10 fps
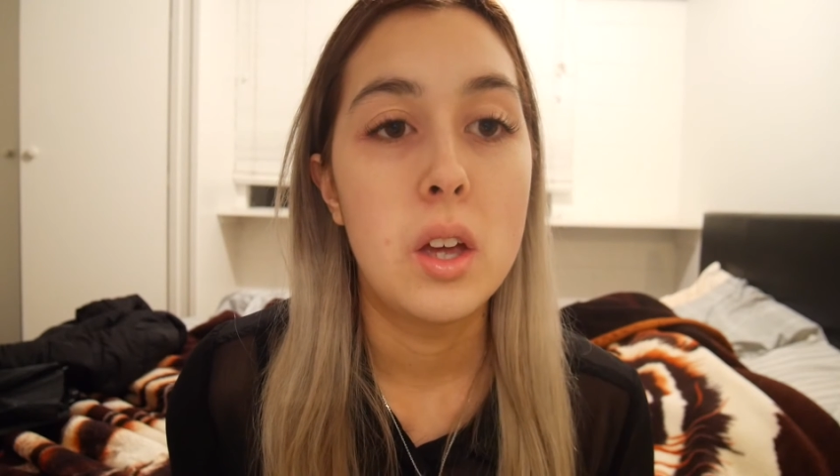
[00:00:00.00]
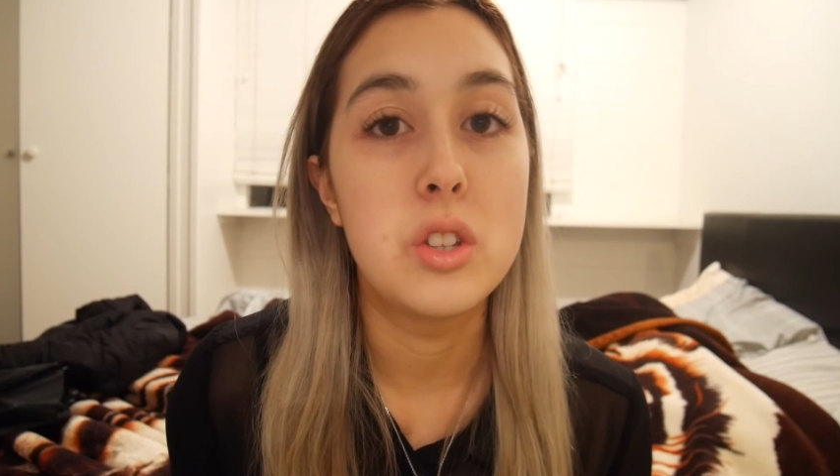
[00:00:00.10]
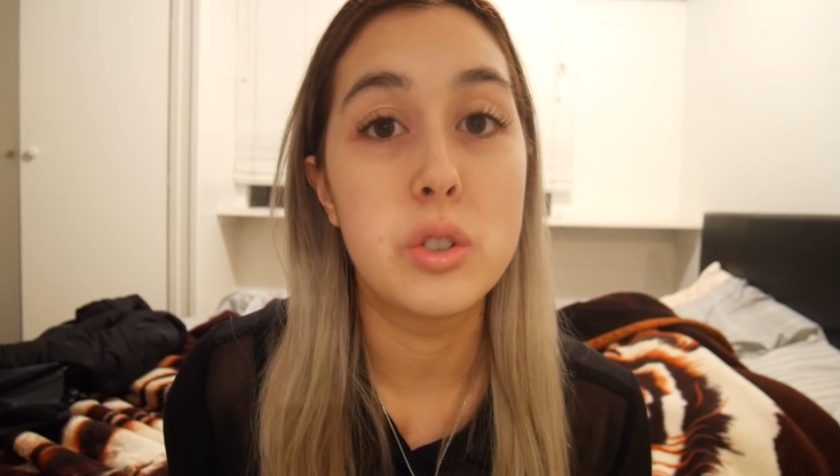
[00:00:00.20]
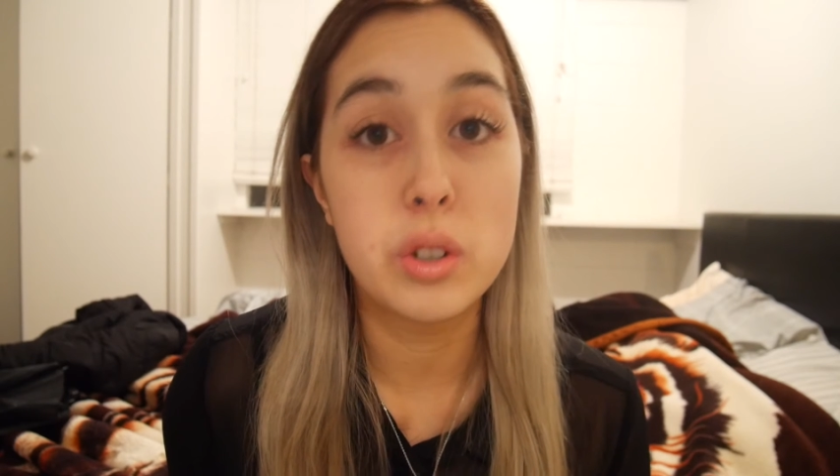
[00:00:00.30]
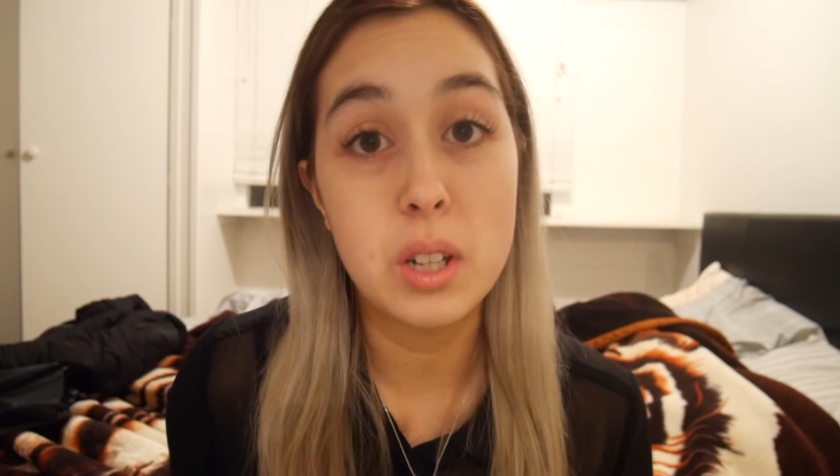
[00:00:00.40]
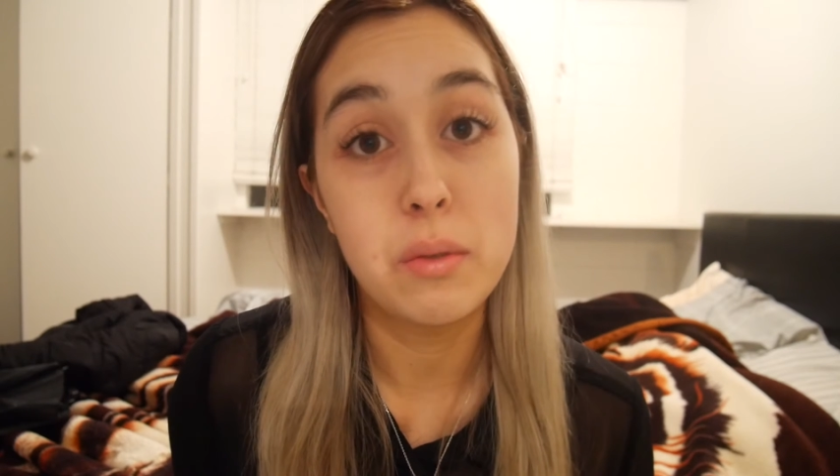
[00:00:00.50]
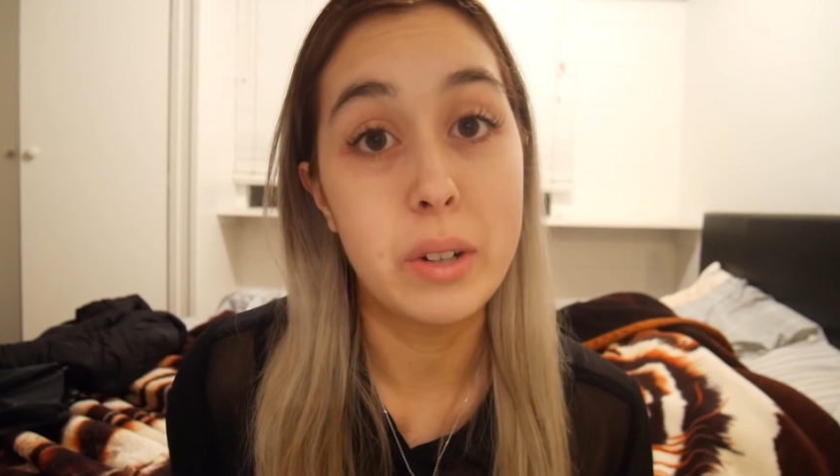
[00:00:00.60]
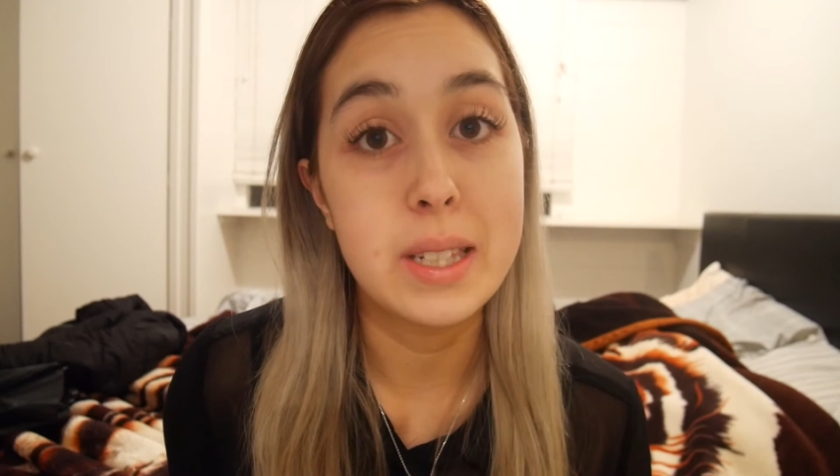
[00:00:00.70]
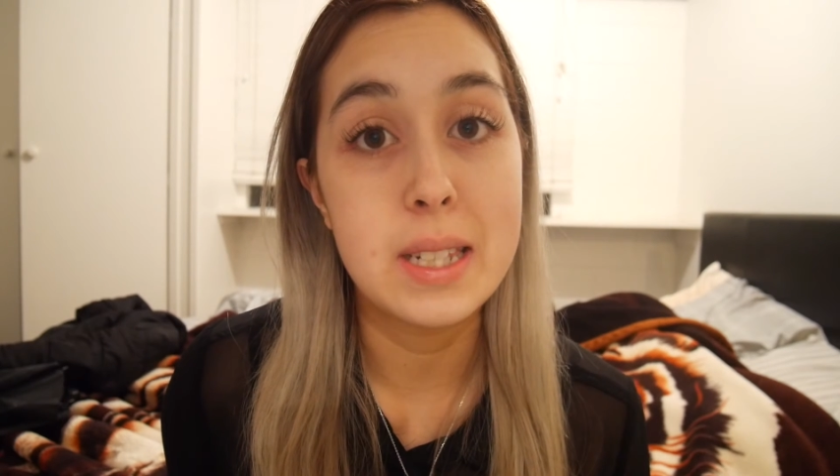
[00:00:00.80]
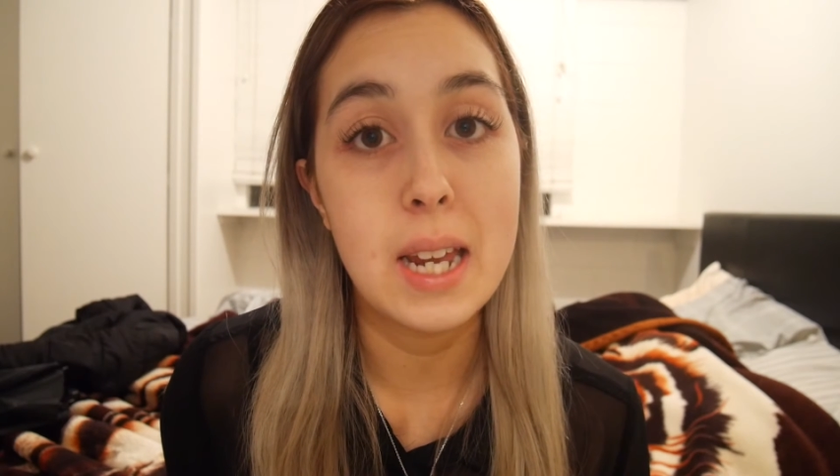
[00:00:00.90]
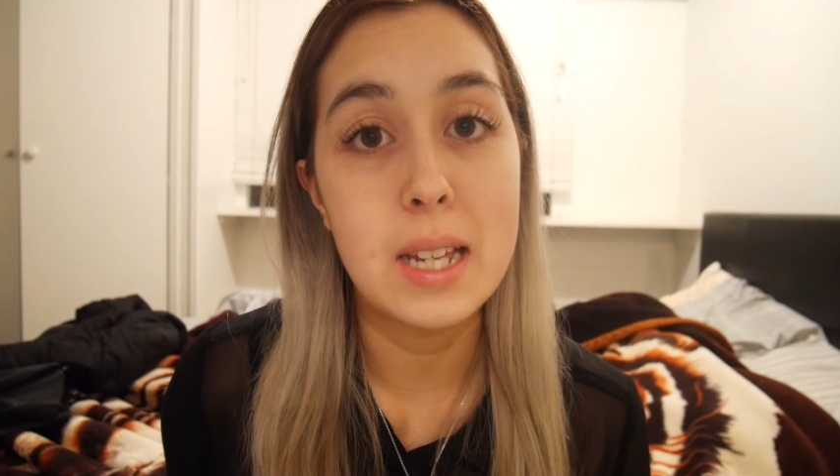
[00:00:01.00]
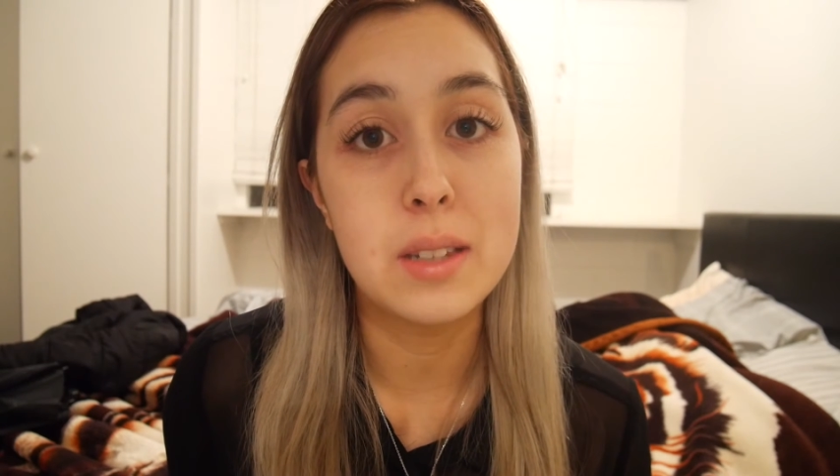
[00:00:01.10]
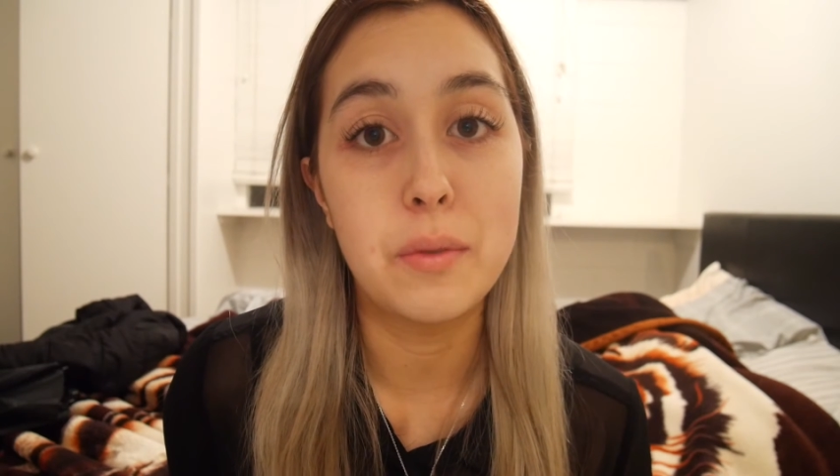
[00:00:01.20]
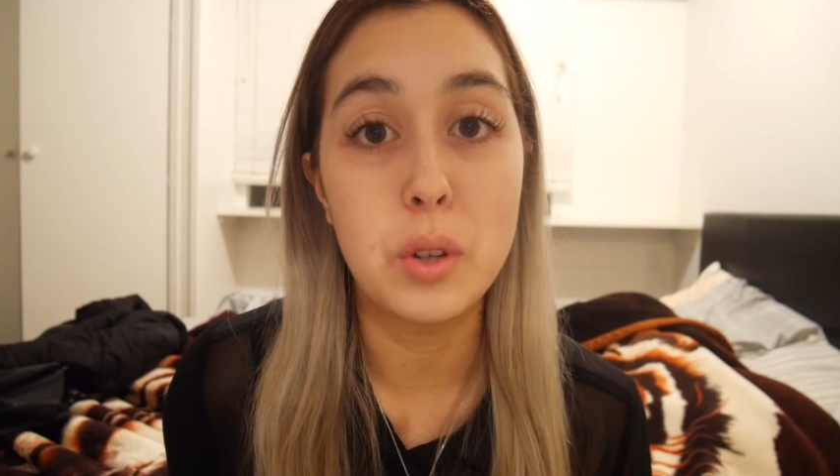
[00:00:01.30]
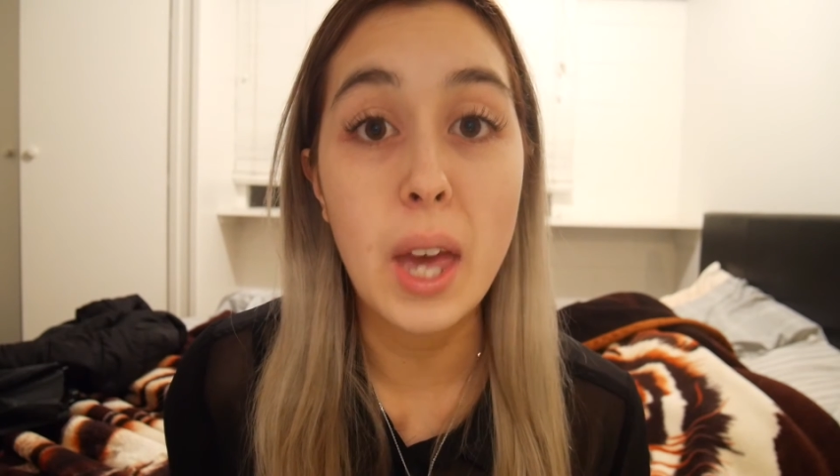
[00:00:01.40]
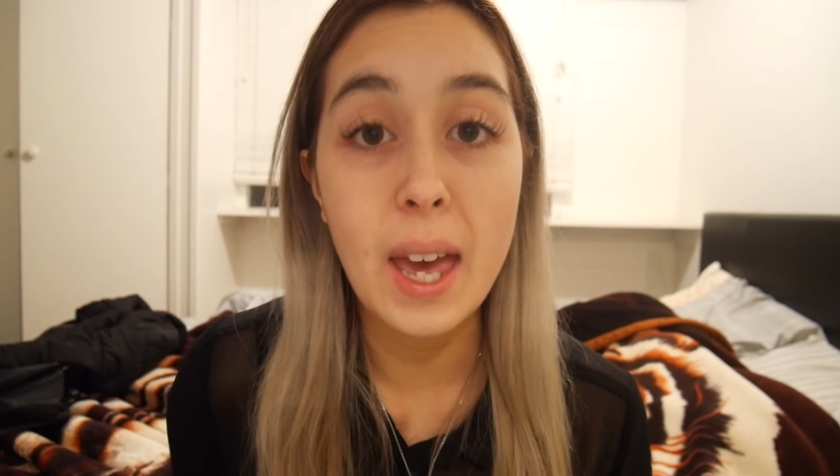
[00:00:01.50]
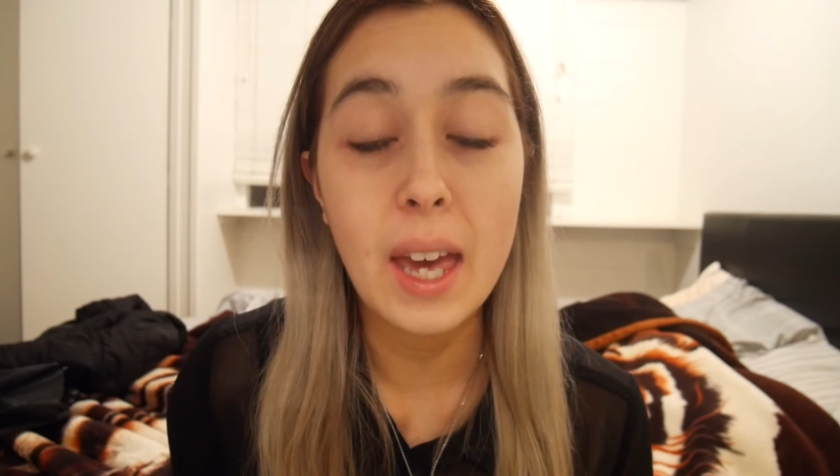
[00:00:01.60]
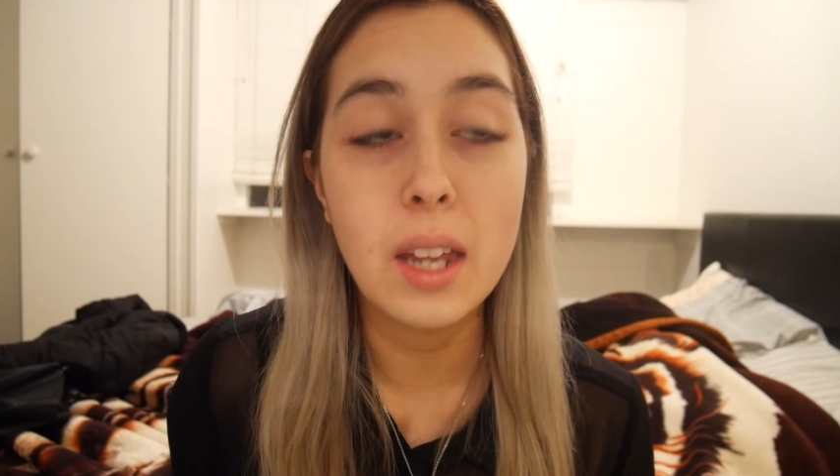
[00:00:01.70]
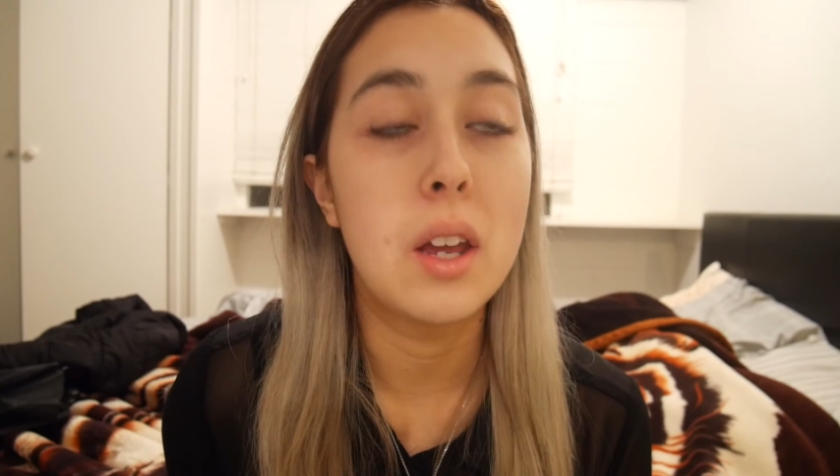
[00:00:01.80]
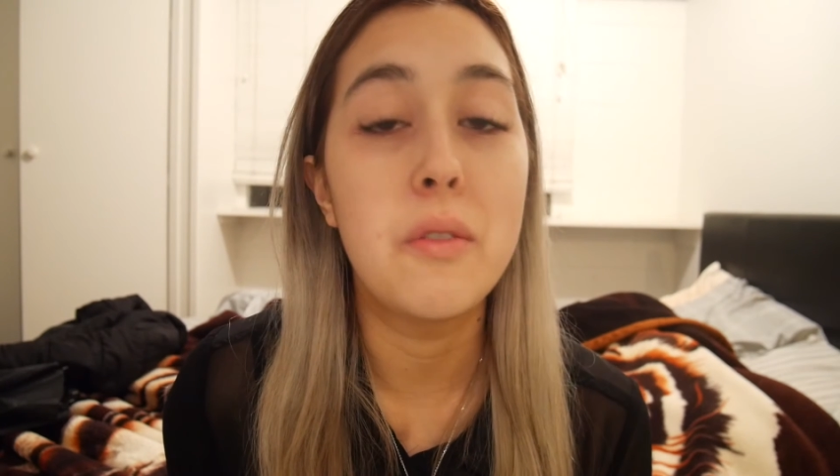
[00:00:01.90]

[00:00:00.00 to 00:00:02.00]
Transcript: It's good to have rest days if you can.